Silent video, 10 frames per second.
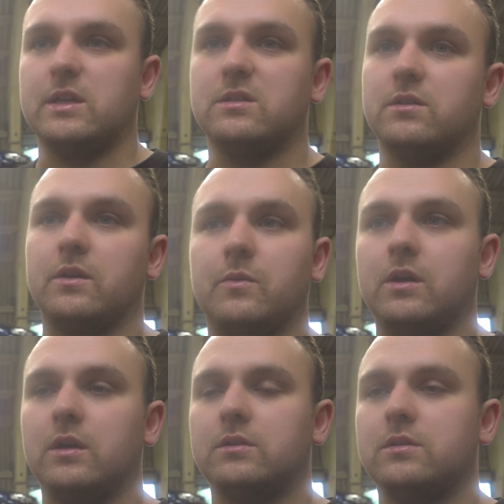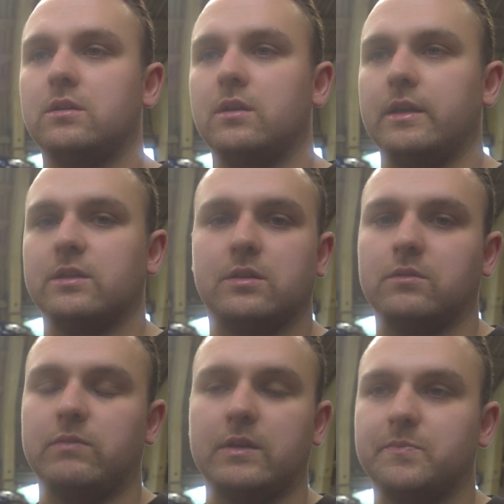easier and it works, and
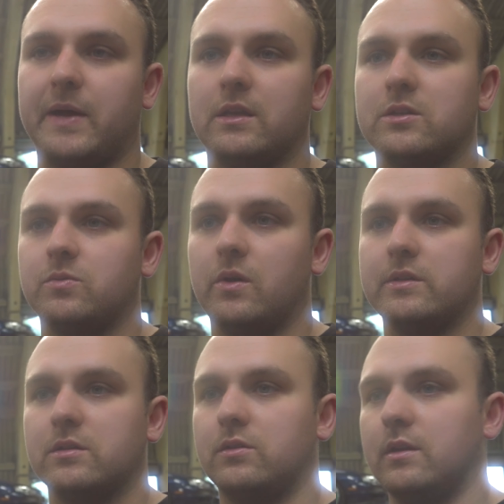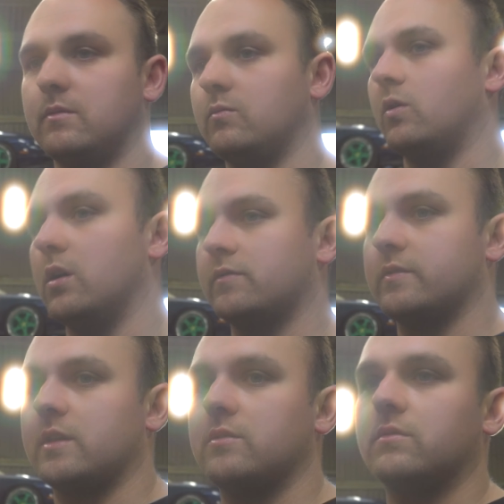it's balanced well, it works for
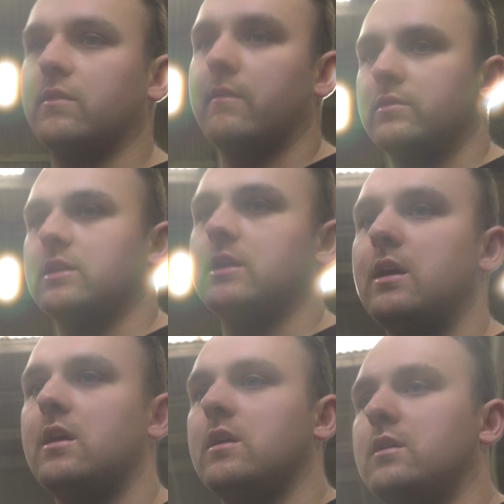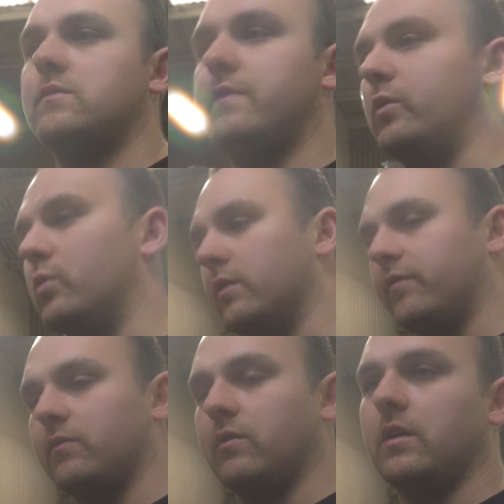centre of gravity. It's forward of
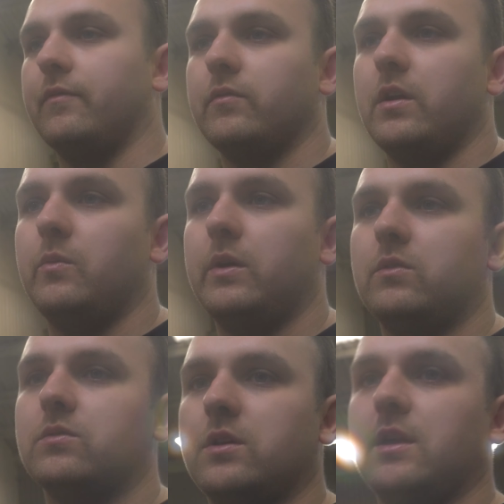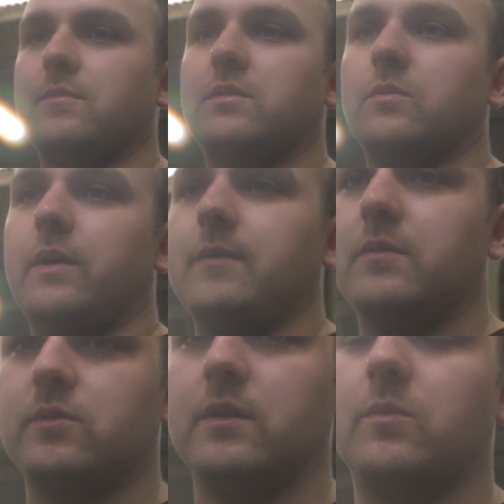the rear wheels, keeps the weight
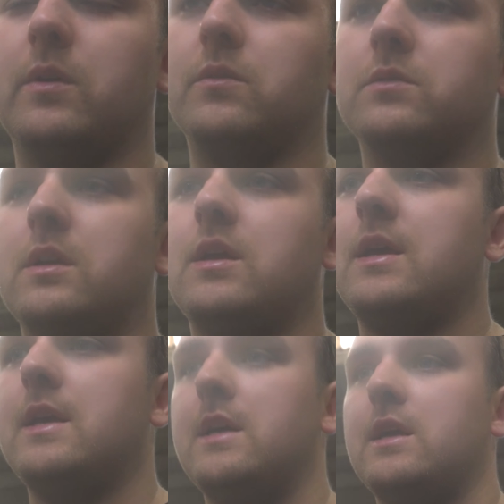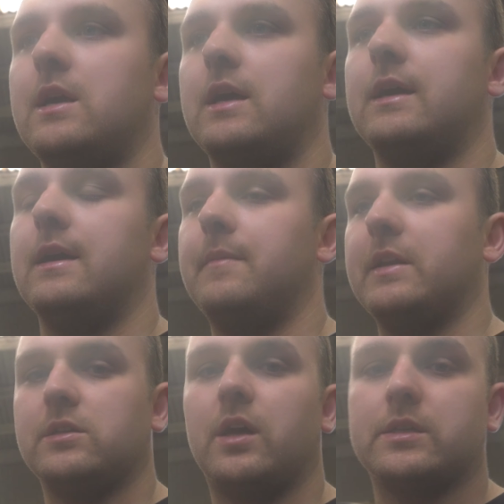between the wheels, and
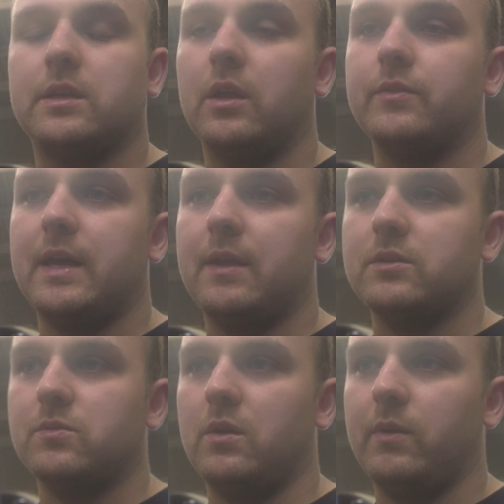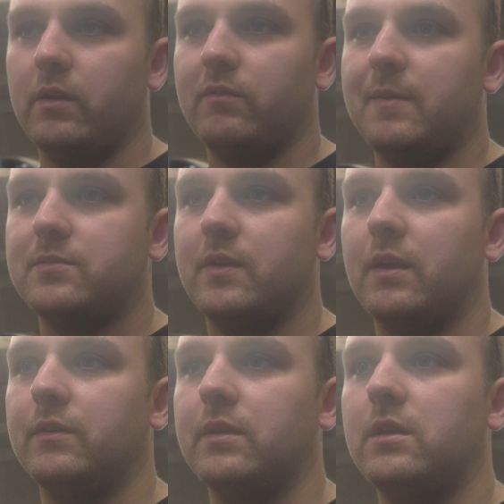it's nice and low down as well where it wraps
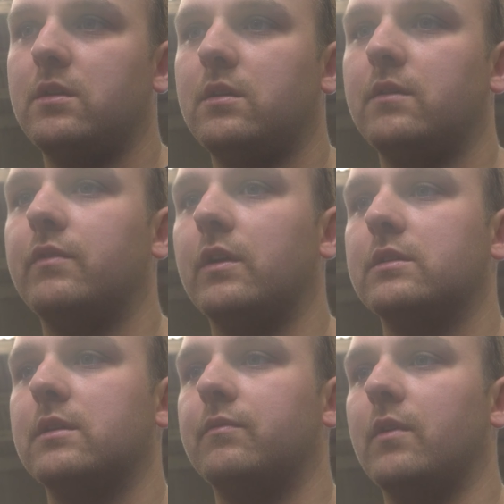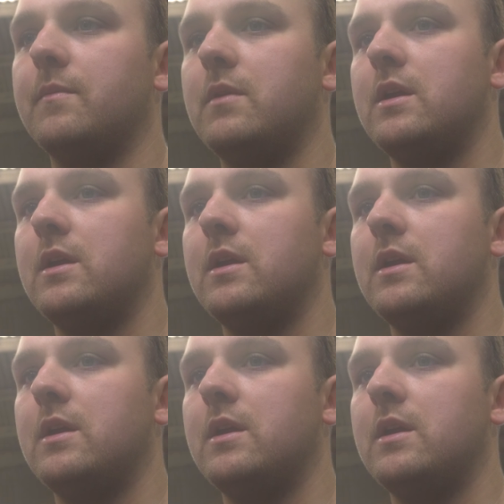around the front of the subframe.